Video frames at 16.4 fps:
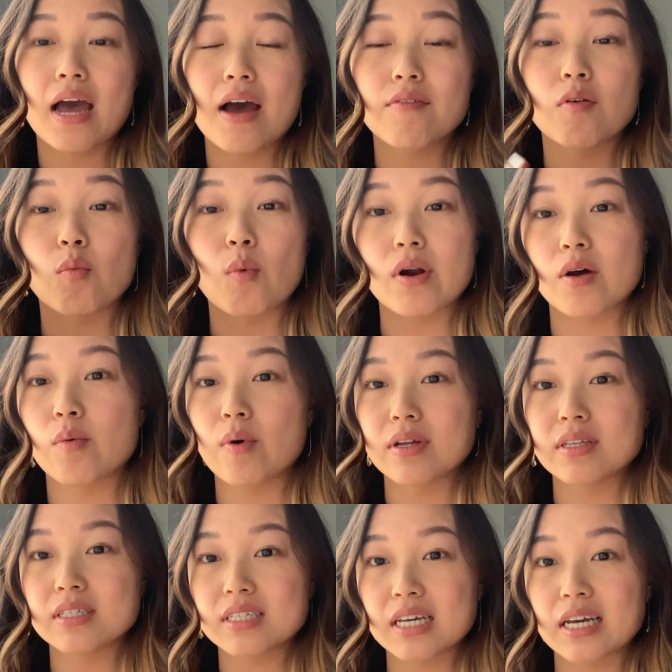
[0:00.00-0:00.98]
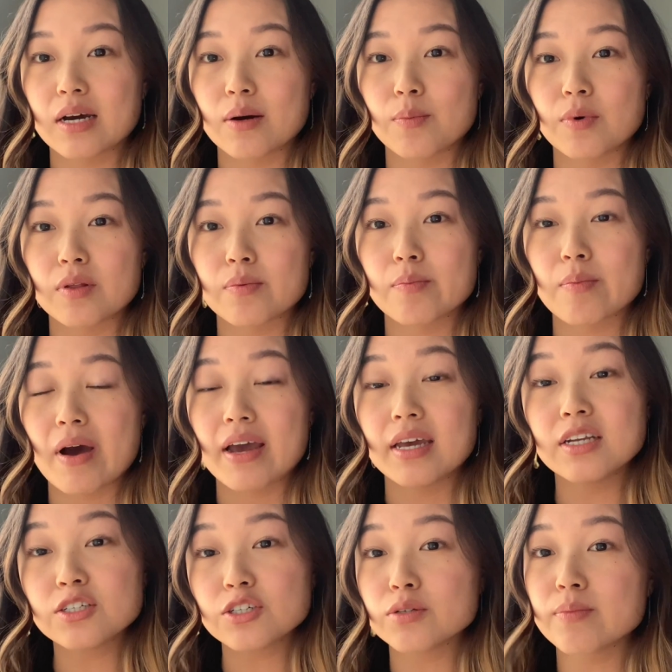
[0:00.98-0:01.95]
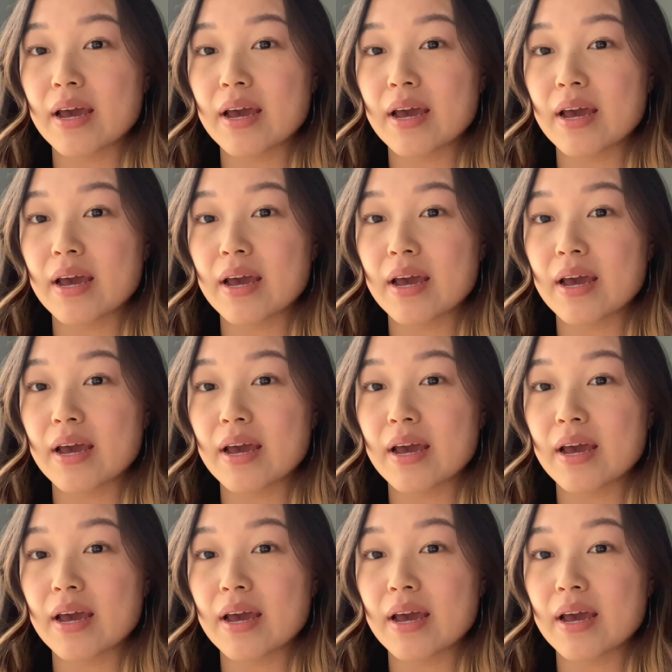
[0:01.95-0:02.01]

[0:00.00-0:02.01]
have a one-on-one sync up with my intern